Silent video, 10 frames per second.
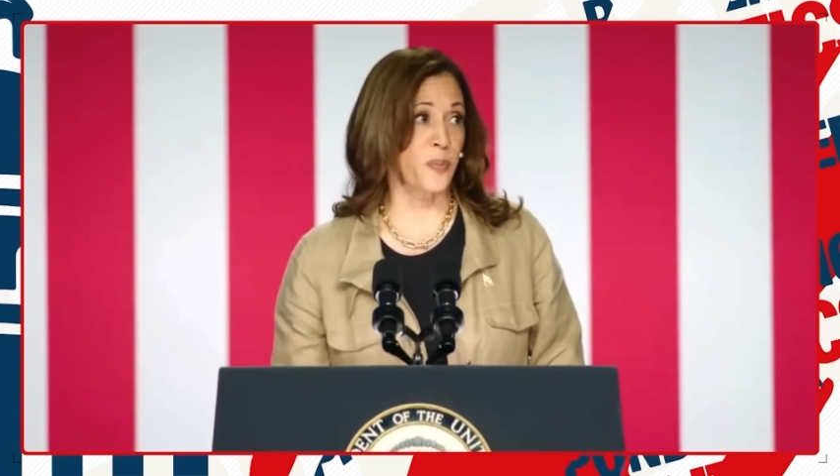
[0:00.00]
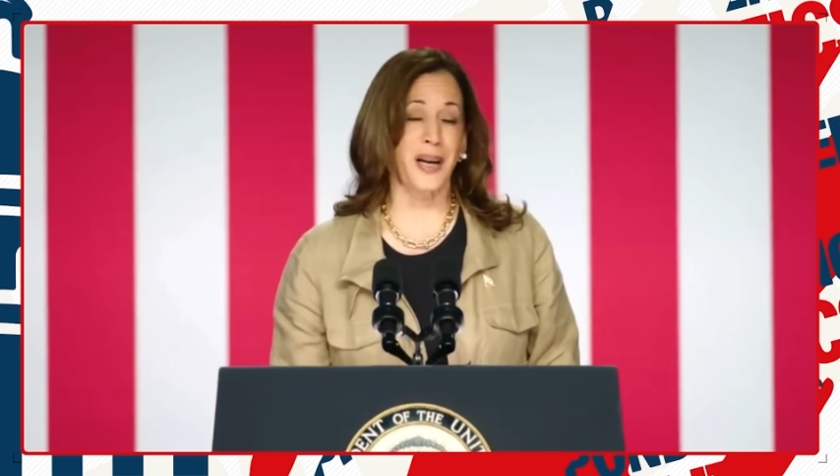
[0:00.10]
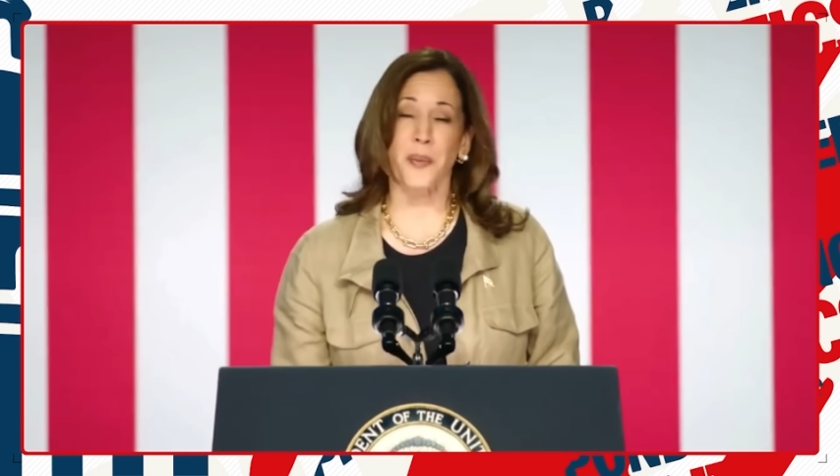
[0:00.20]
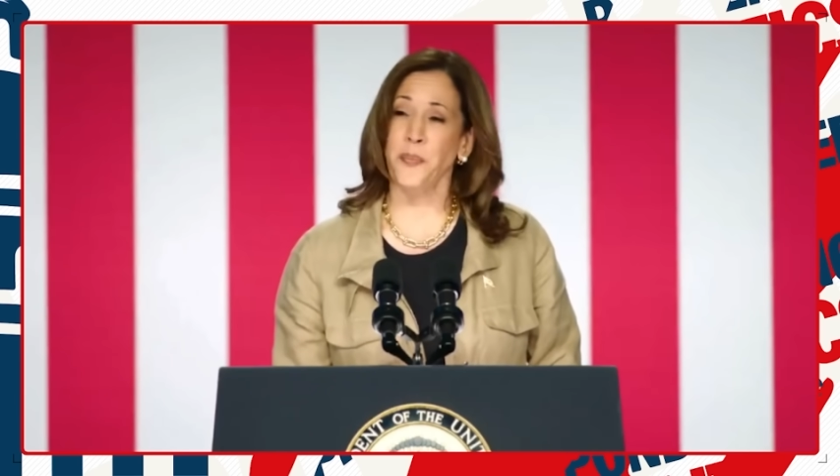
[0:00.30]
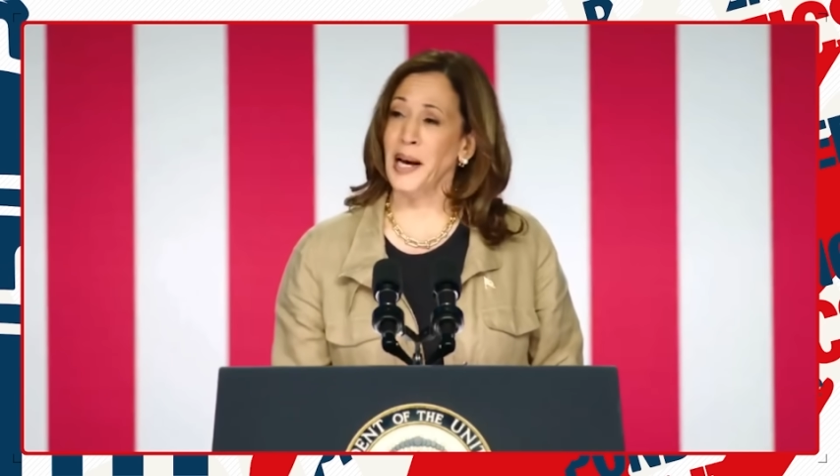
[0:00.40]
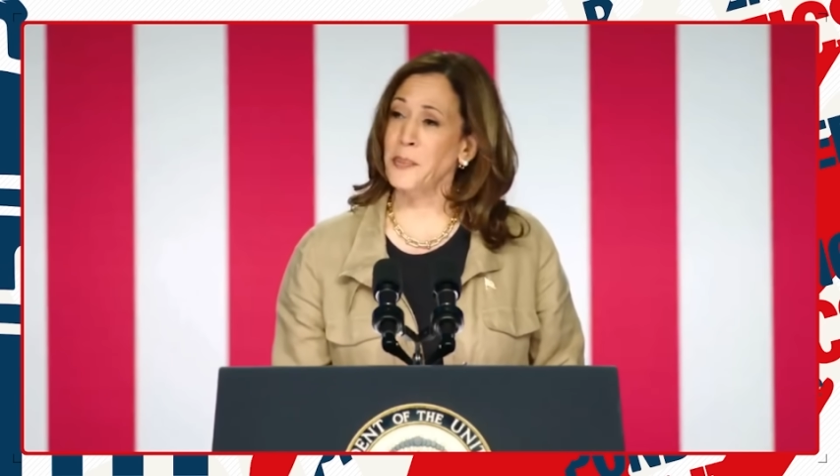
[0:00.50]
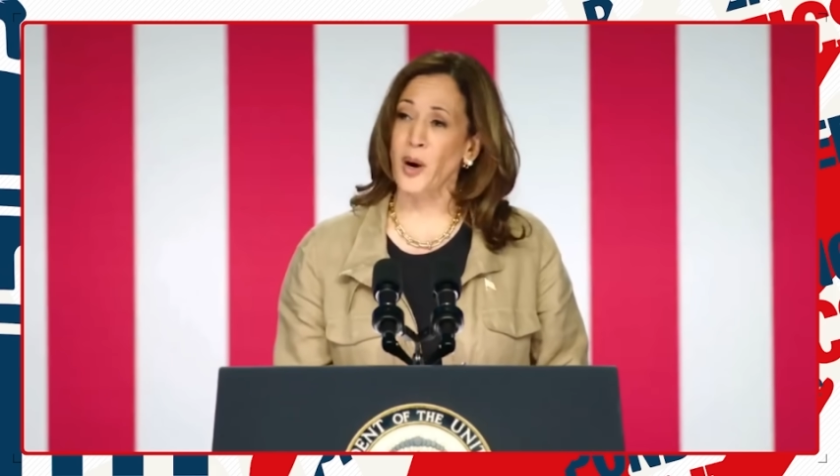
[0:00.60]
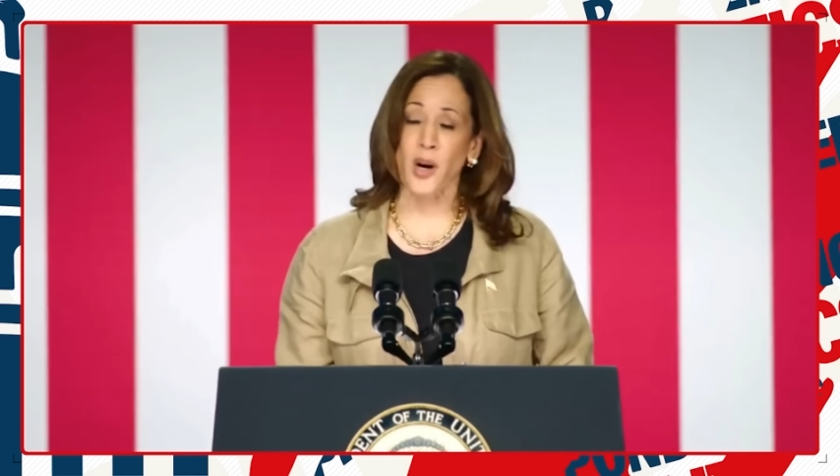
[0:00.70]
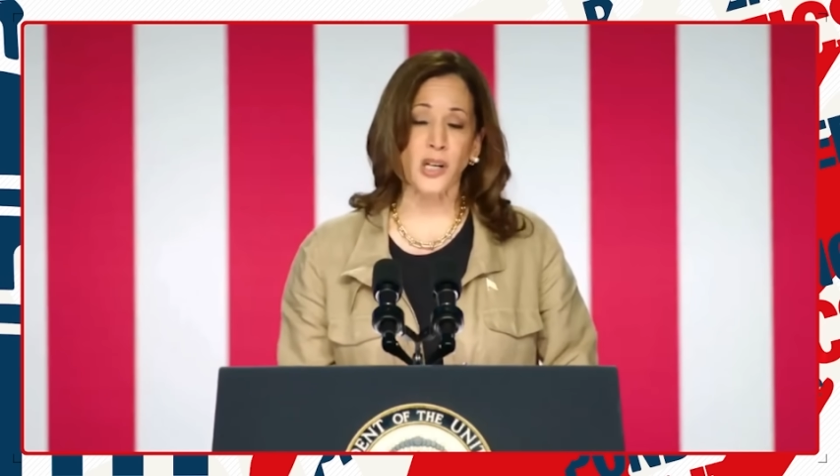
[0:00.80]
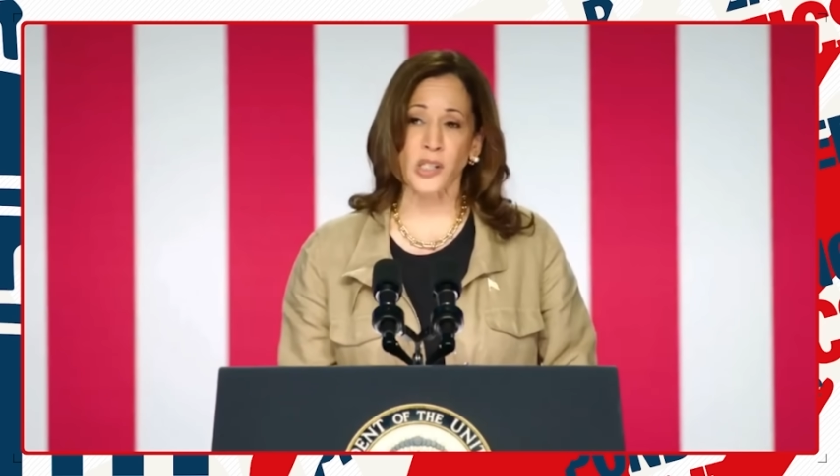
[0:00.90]
by a
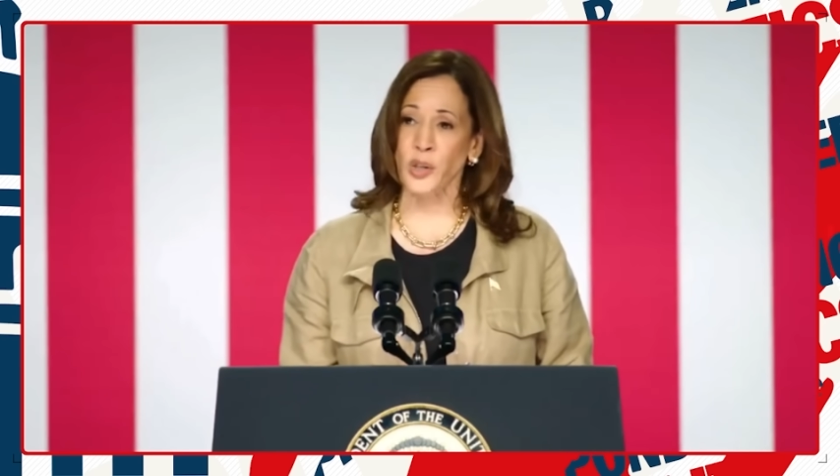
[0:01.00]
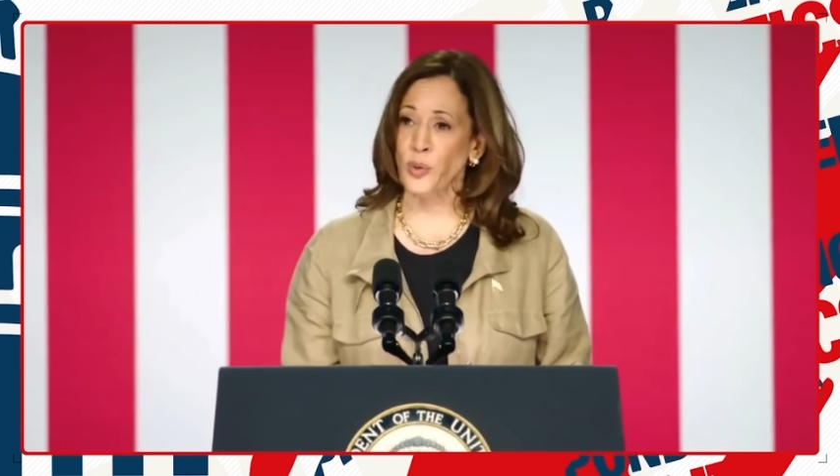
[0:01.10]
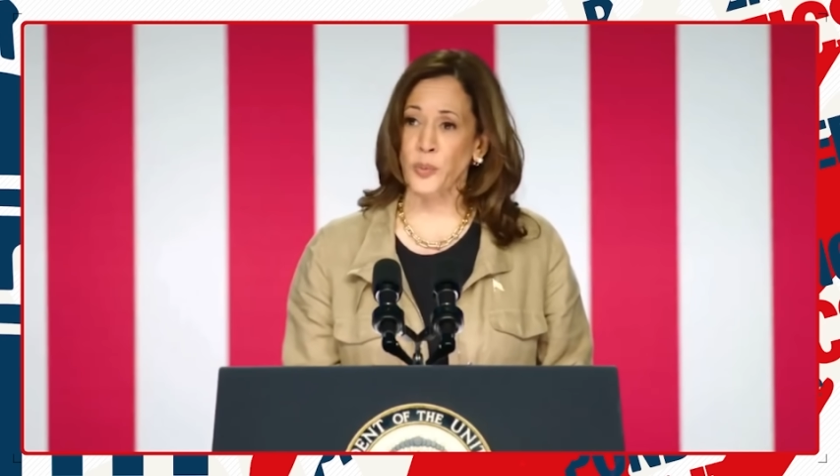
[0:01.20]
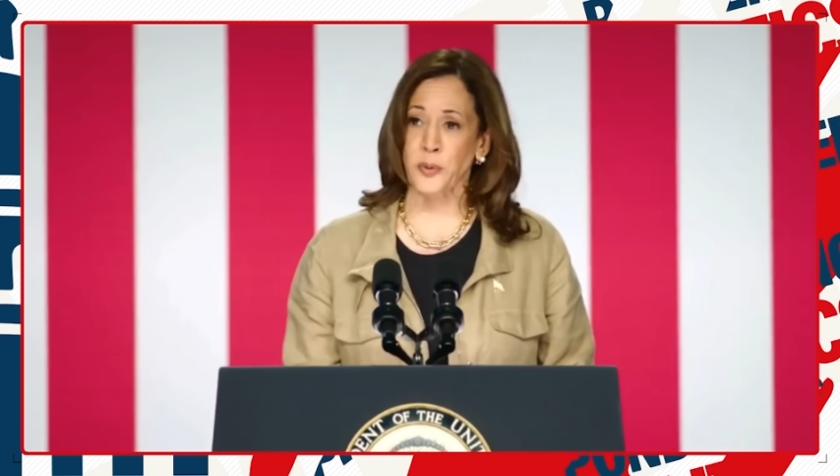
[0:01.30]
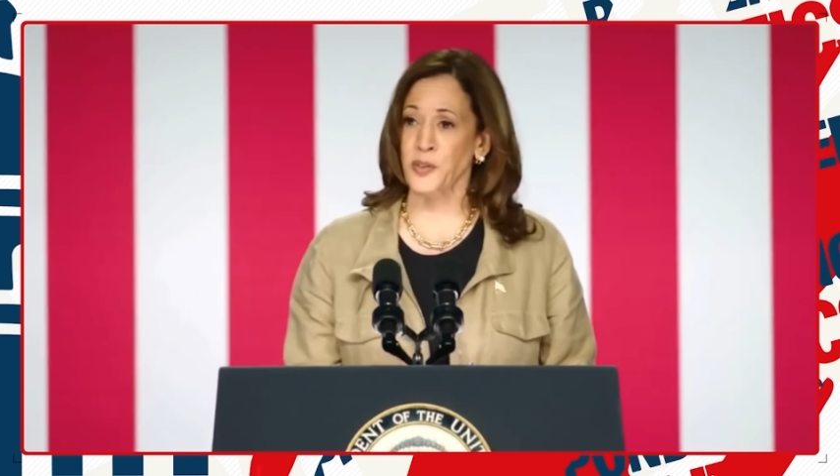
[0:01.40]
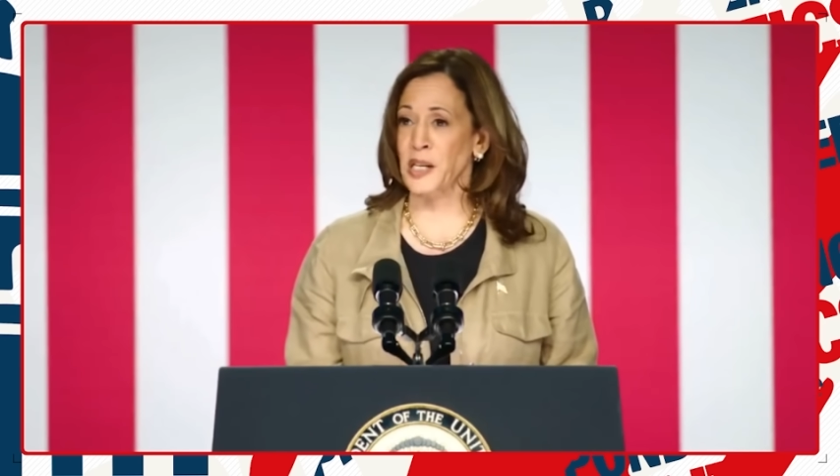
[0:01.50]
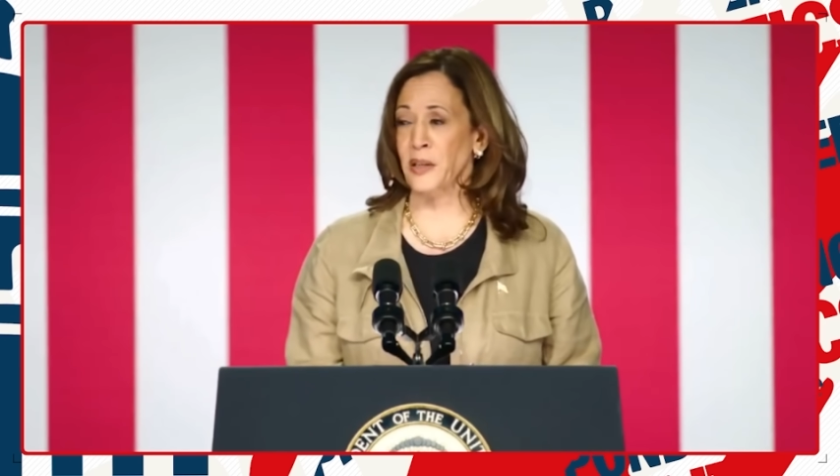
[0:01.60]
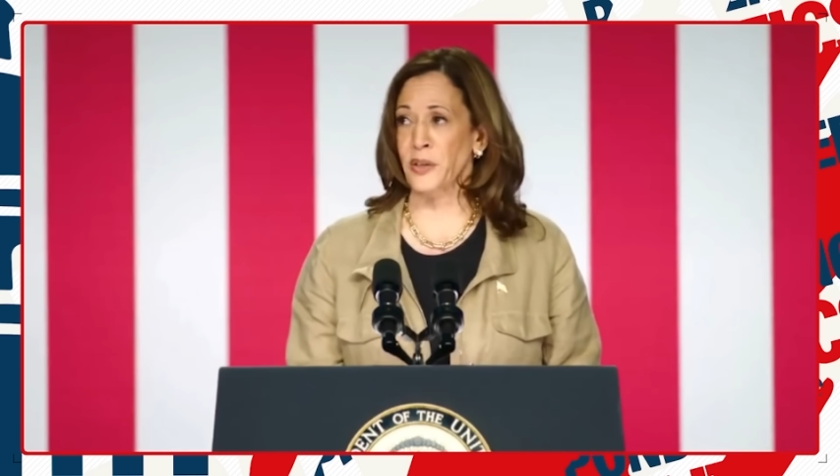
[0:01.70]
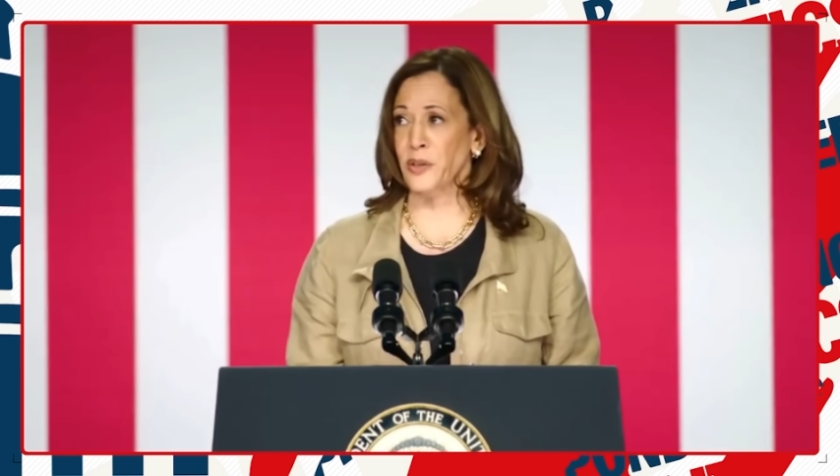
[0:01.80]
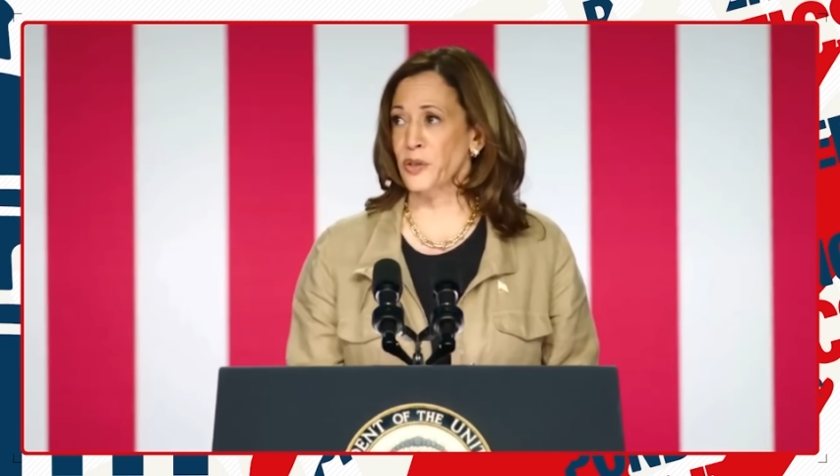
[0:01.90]
bipartisan group of
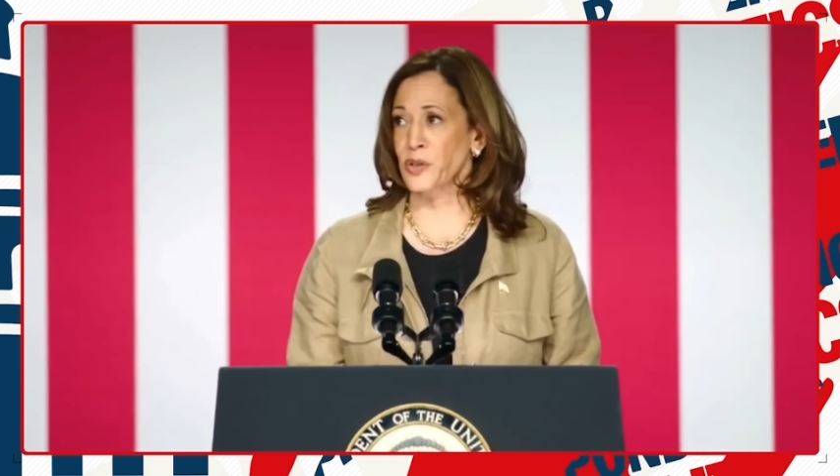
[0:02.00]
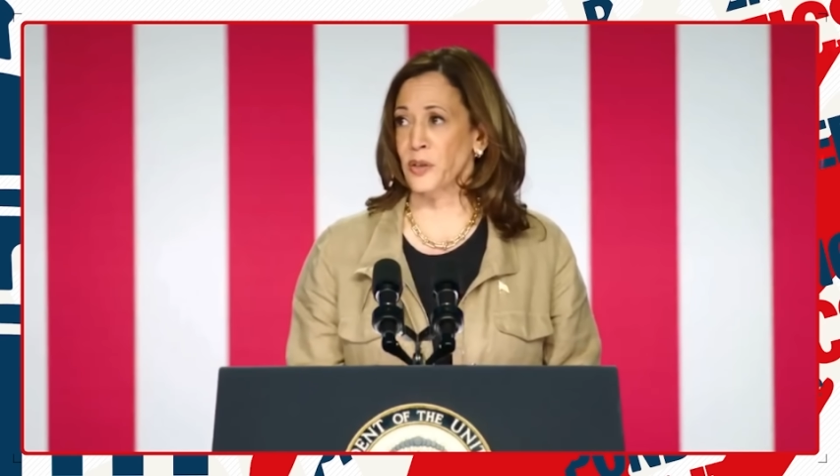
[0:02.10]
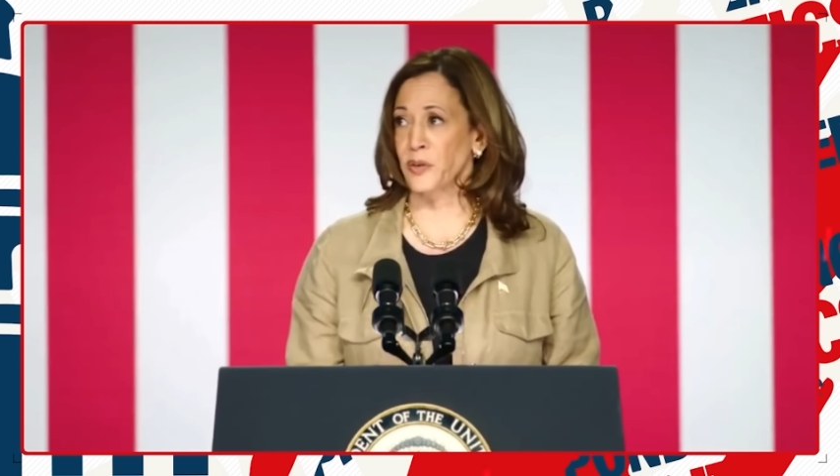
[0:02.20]
senators,